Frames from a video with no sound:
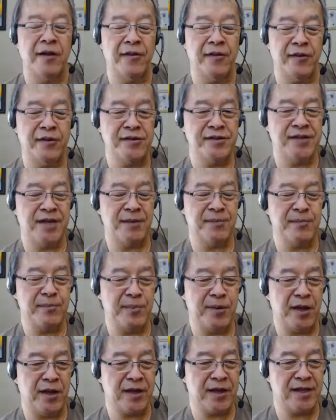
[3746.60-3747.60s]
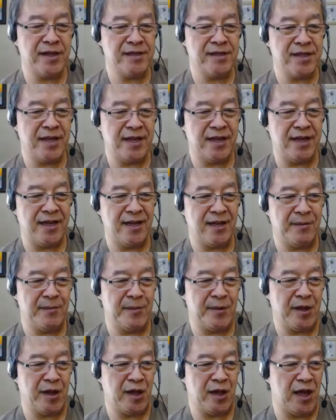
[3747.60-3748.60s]
some plugins that eat up a
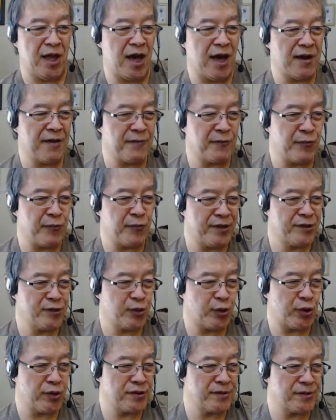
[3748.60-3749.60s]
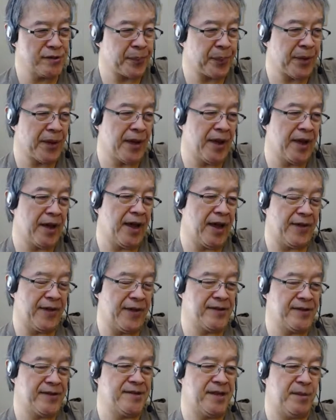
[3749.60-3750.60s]
lot of resource, and then some
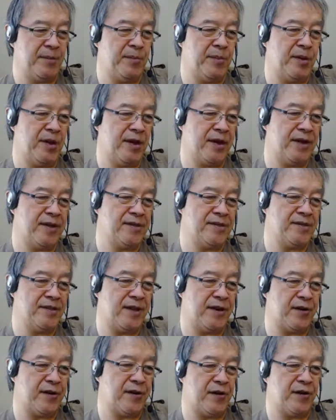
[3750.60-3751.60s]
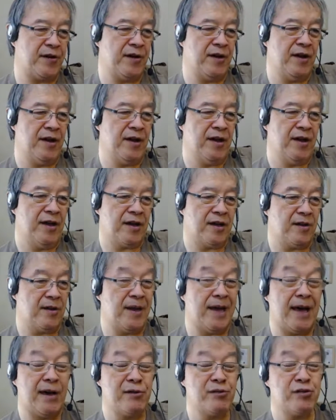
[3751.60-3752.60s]
plugins that are
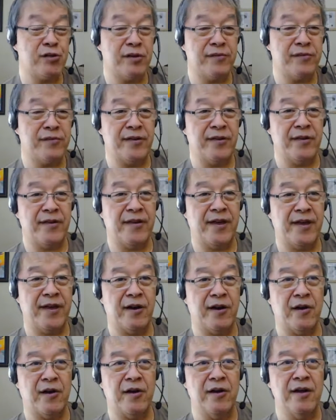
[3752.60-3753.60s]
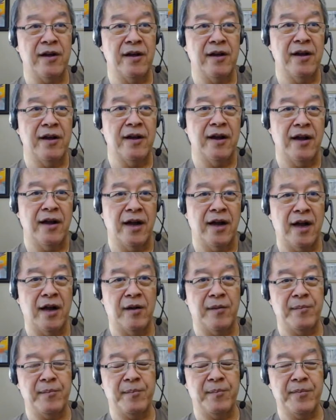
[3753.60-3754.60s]
cloud-driven that are uh,
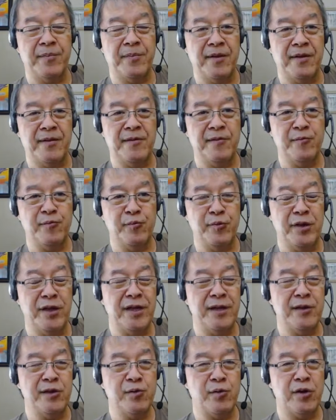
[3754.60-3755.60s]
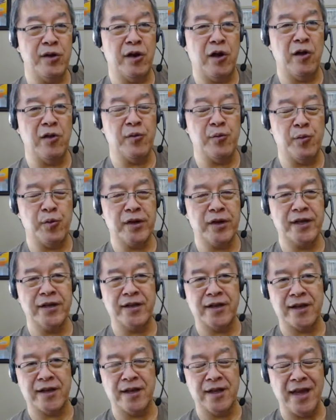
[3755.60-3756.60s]
really doing all the work in the
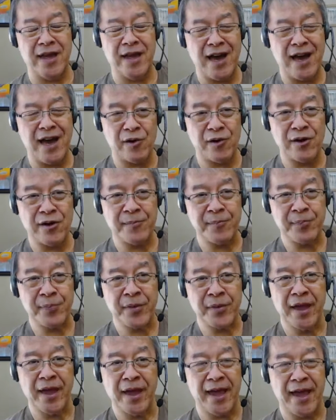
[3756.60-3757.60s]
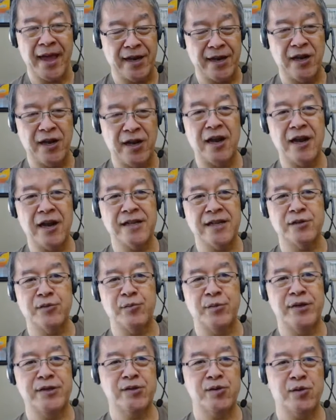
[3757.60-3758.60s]
cloud and not as a
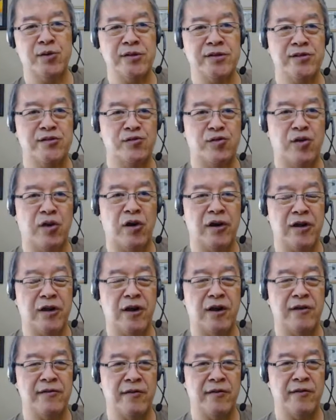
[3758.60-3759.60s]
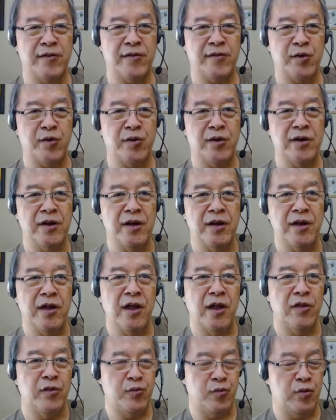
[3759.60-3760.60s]
resource drawing off of your
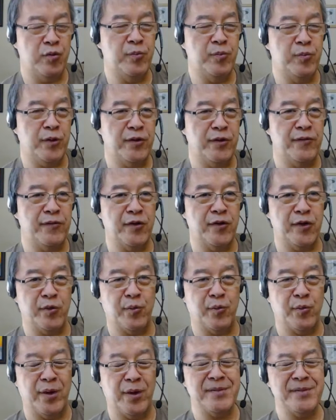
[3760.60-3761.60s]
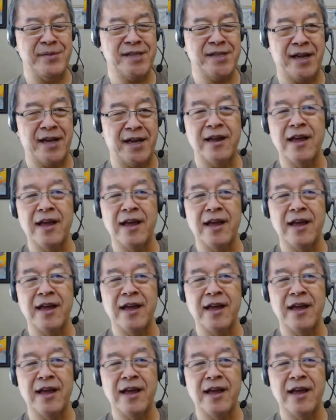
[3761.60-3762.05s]
throughput for your website. And